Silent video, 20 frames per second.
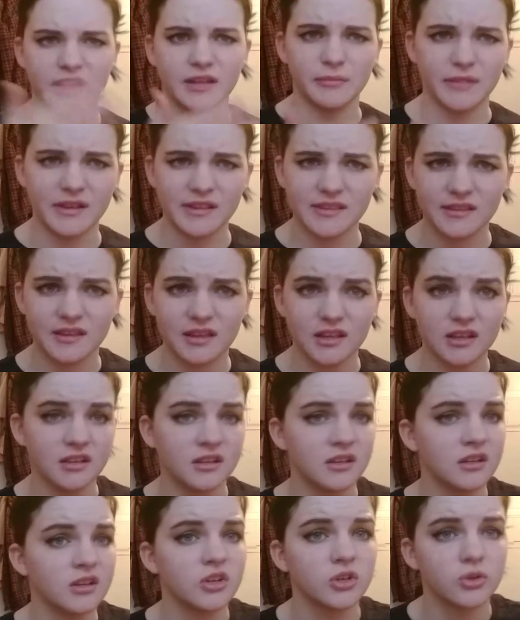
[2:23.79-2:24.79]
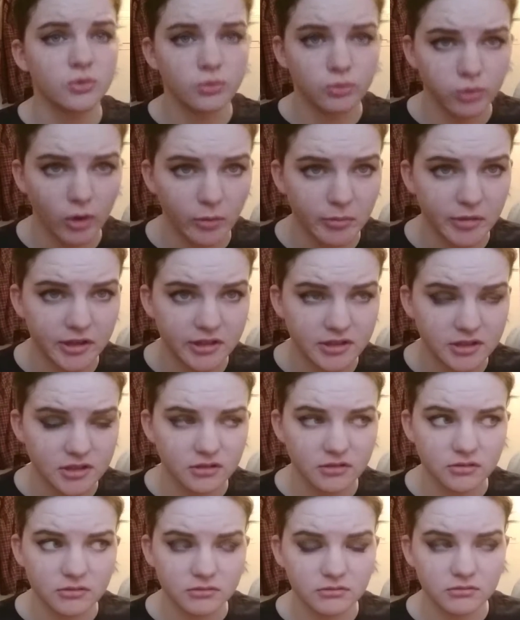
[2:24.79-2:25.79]
my skin, to
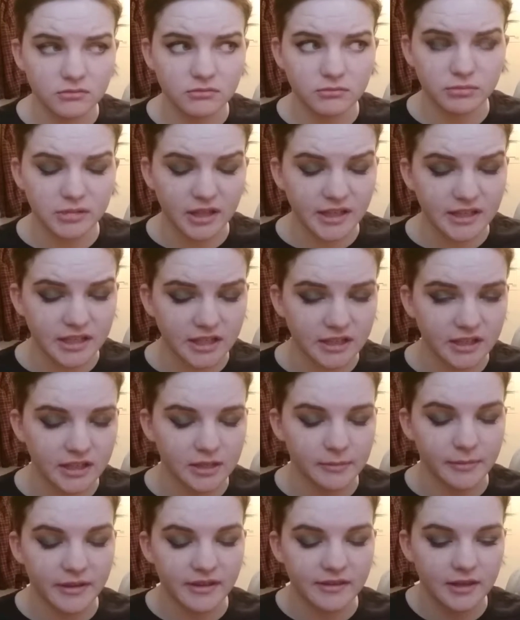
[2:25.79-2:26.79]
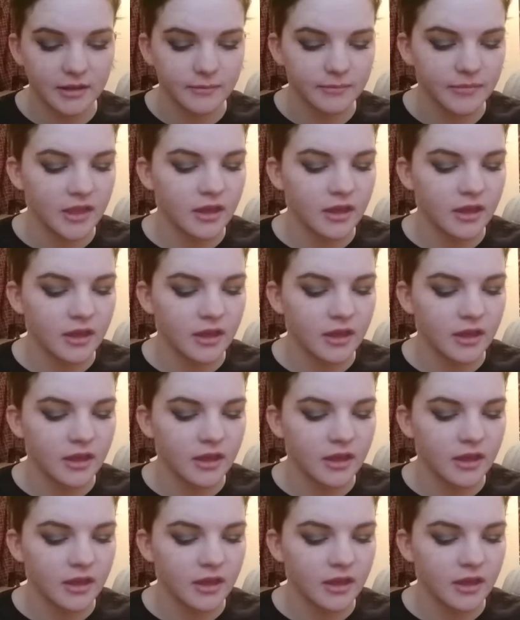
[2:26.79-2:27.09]
blend it into my skin.